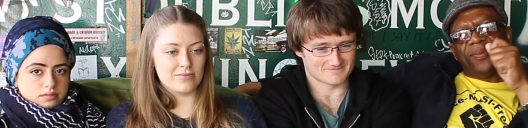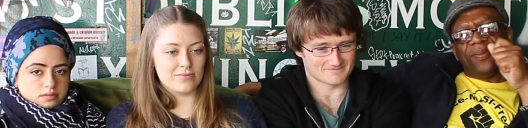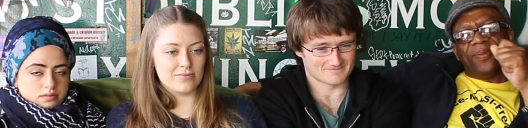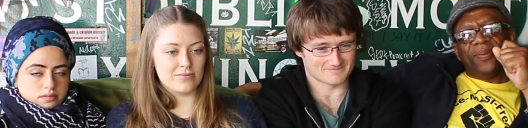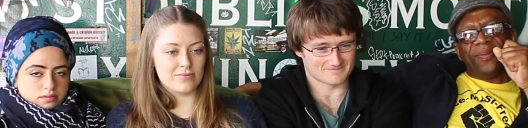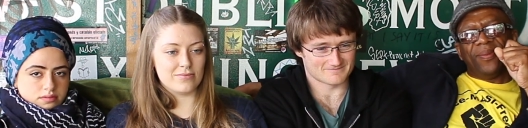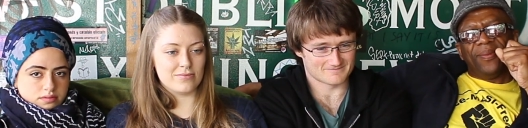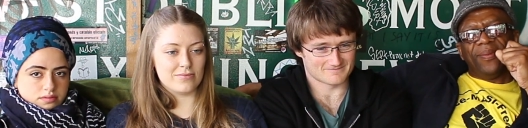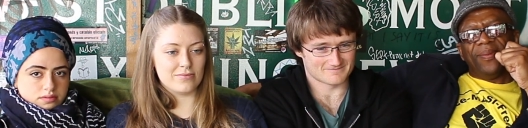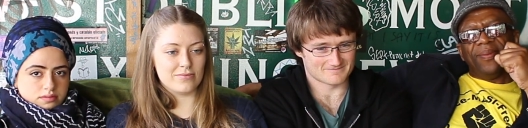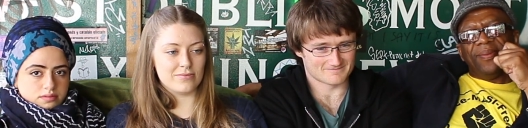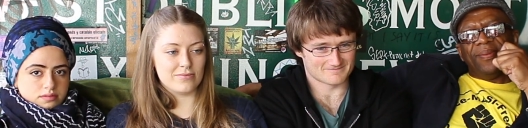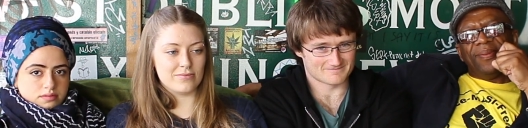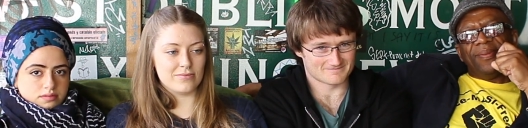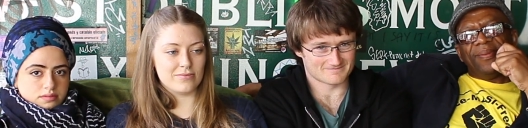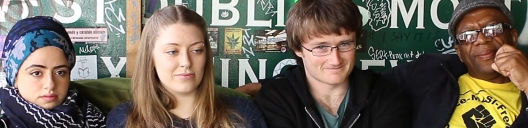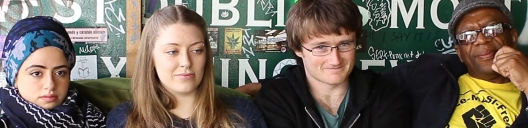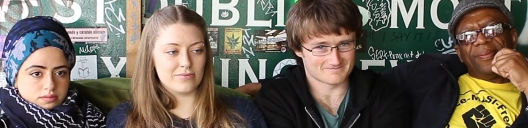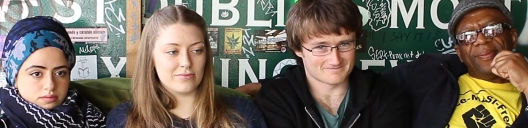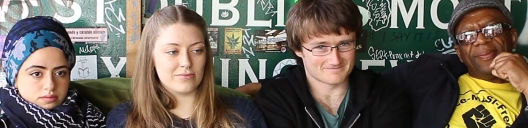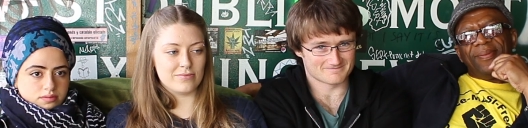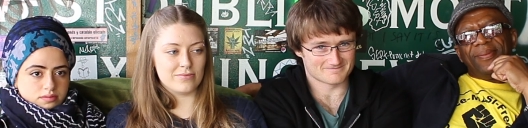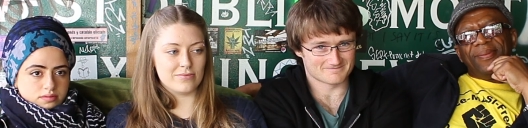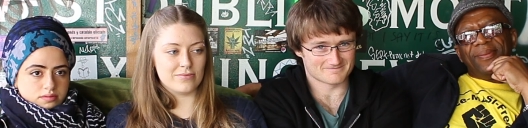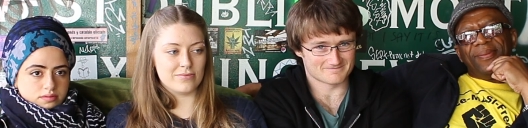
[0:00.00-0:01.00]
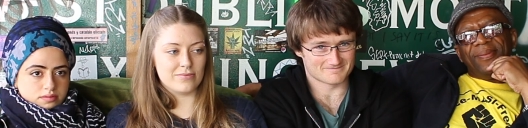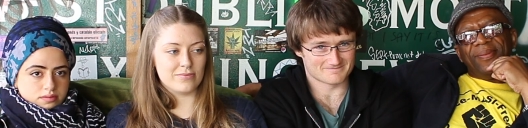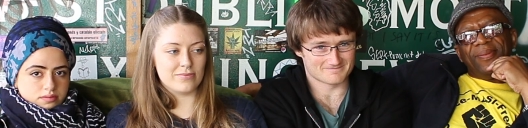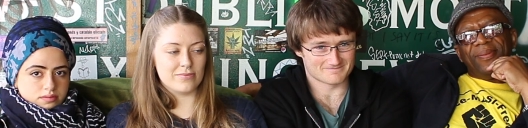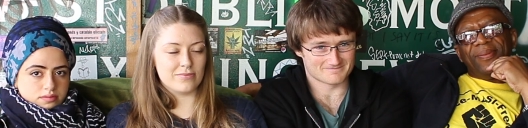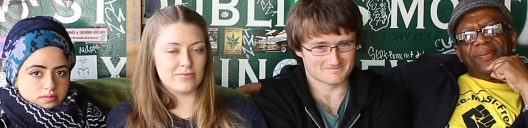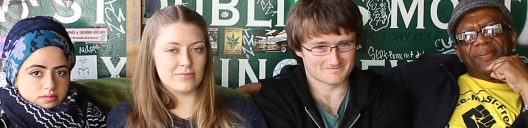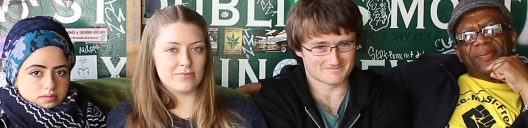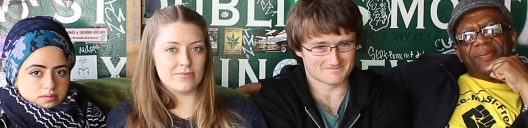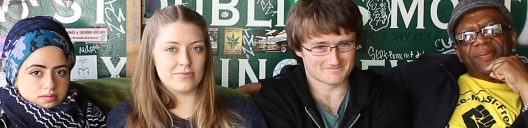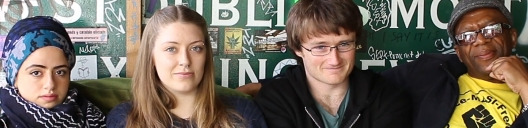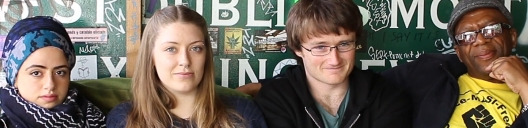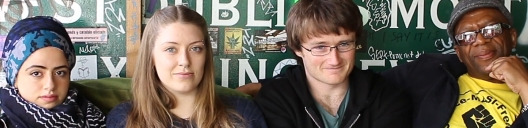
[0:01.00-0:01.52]

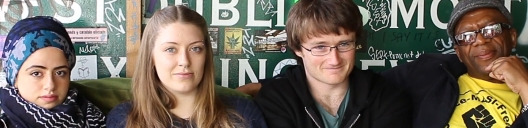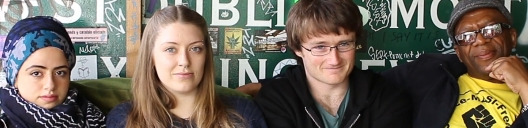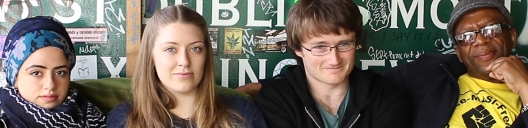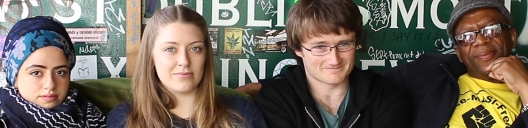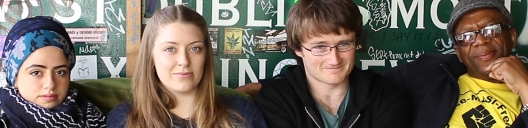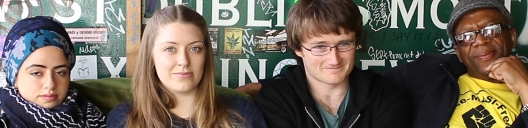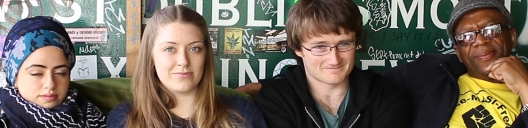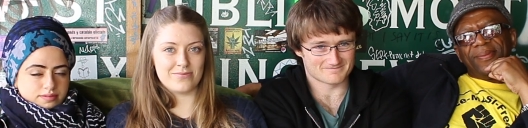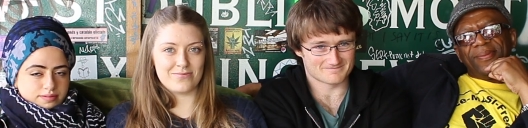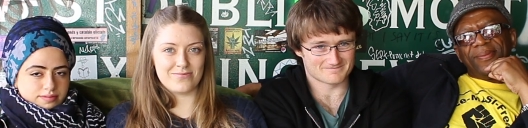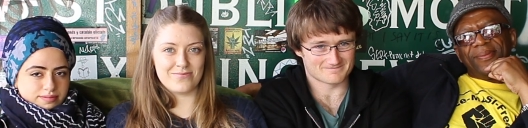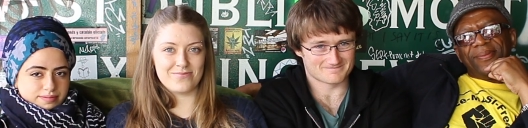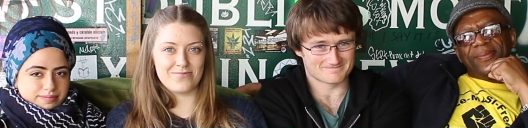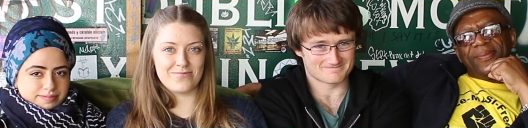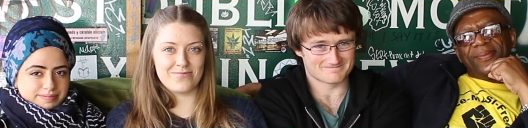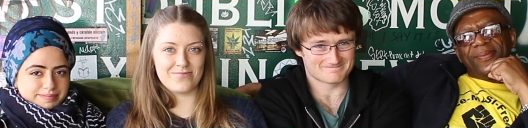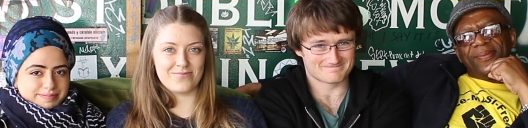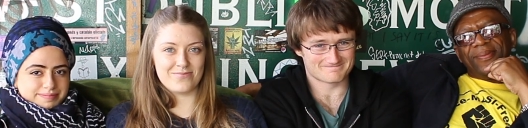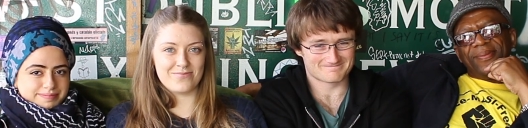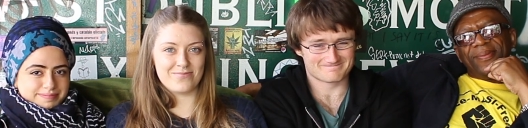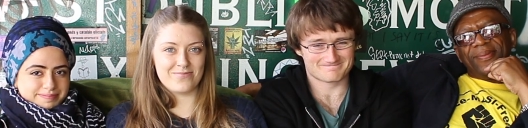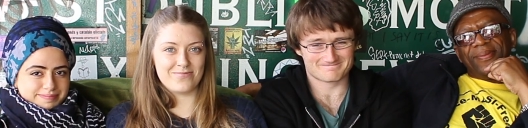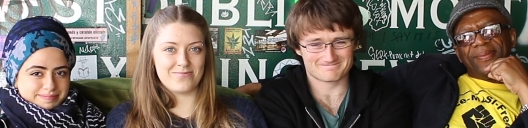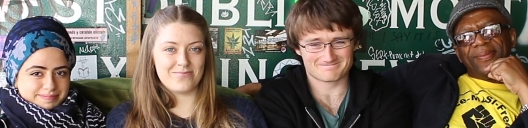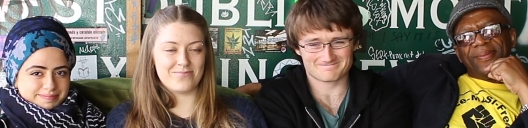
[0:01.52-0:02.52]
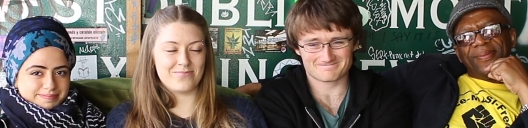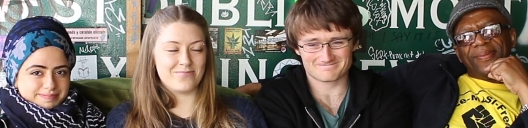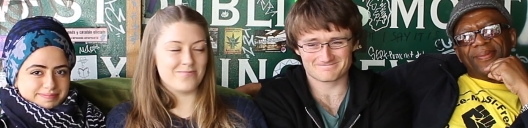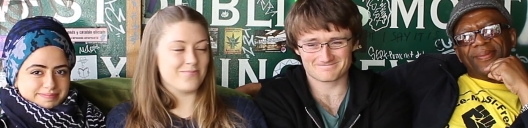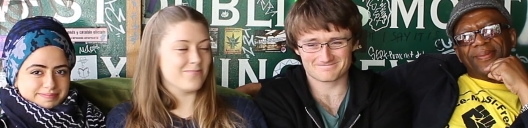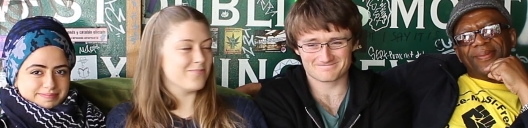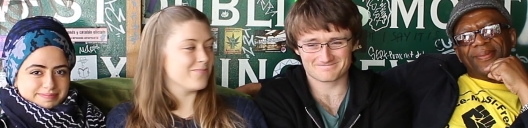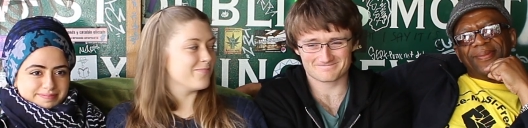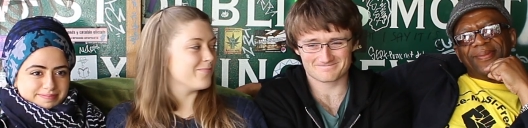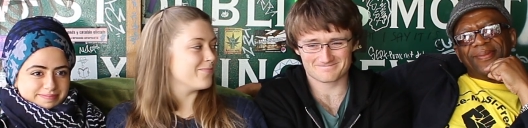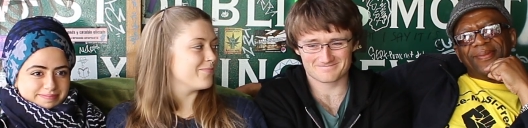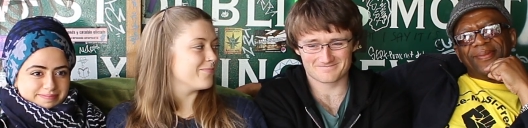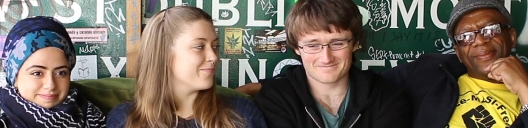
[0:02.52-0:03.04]

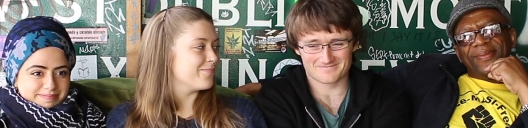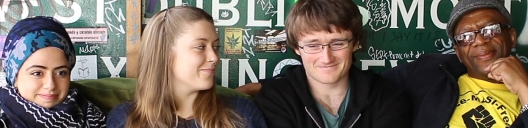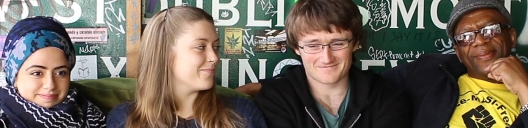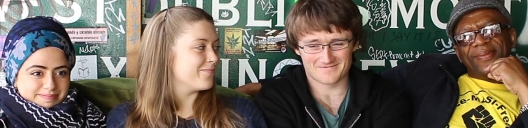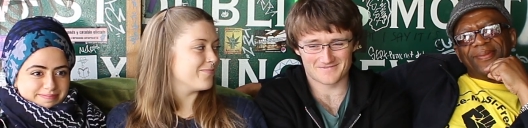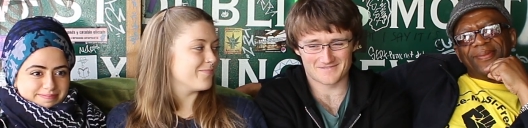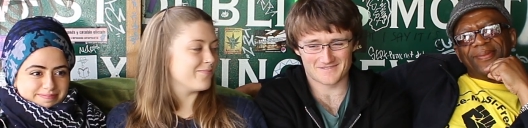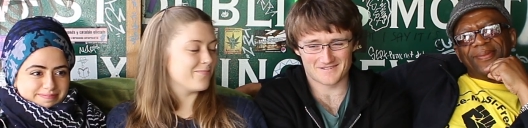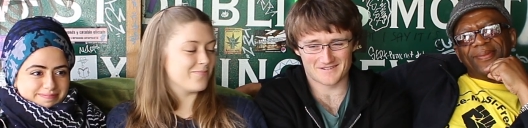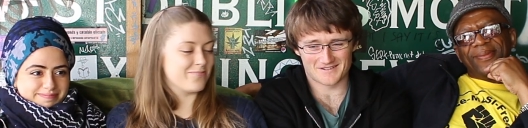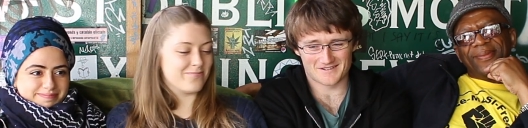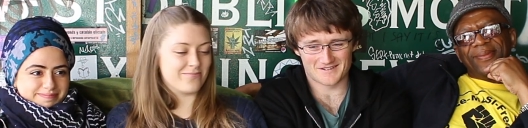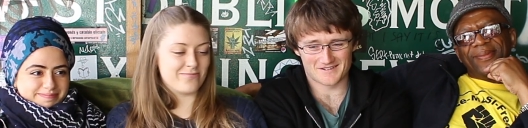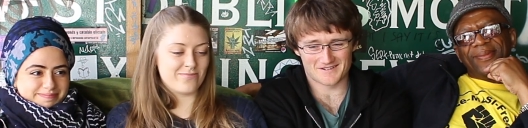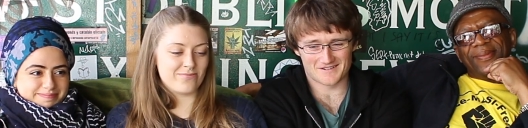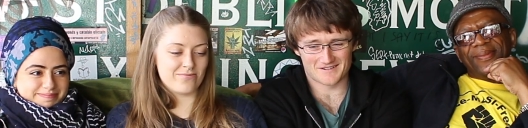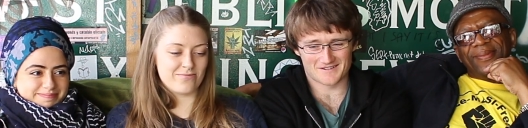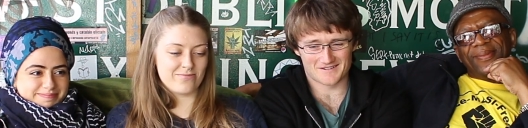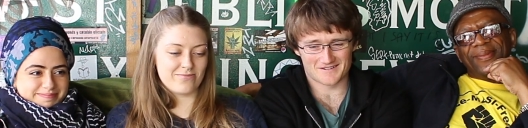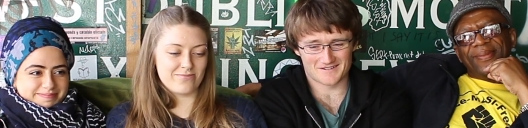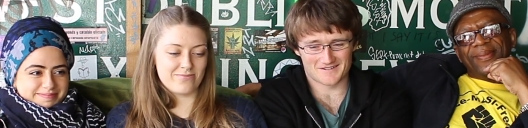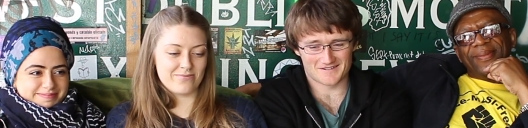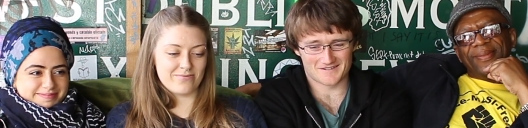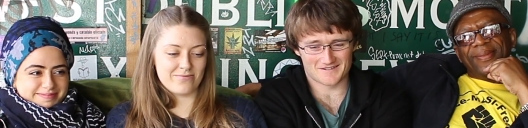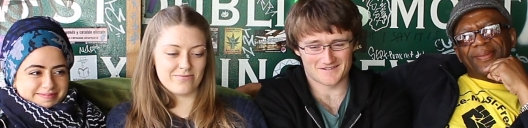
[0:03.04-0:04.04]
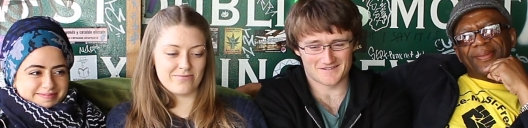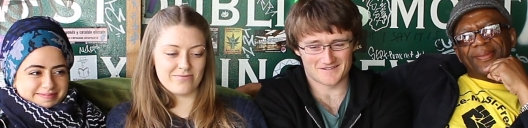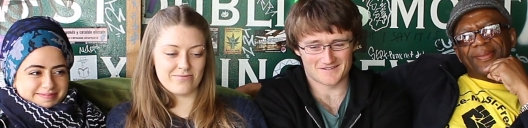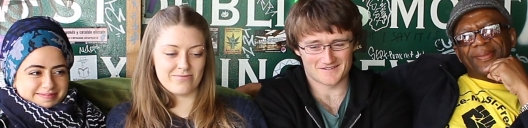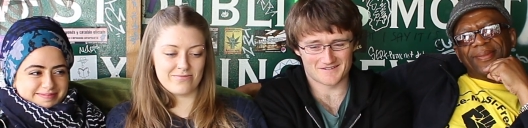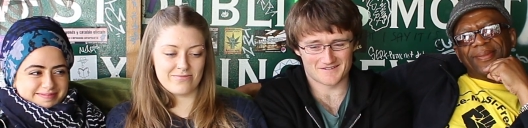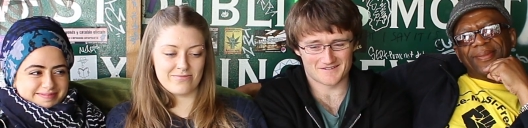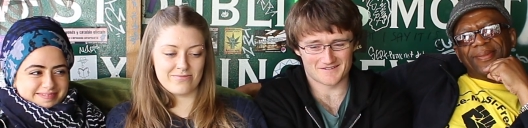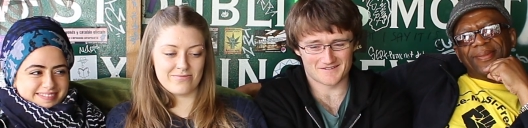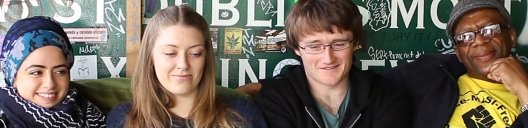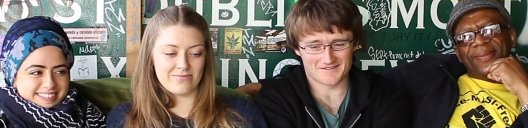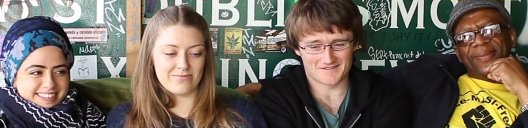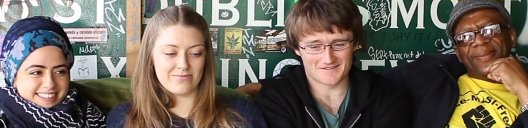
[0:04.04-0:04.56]

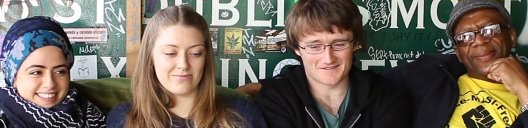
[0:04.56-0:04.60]
Nobody speaks.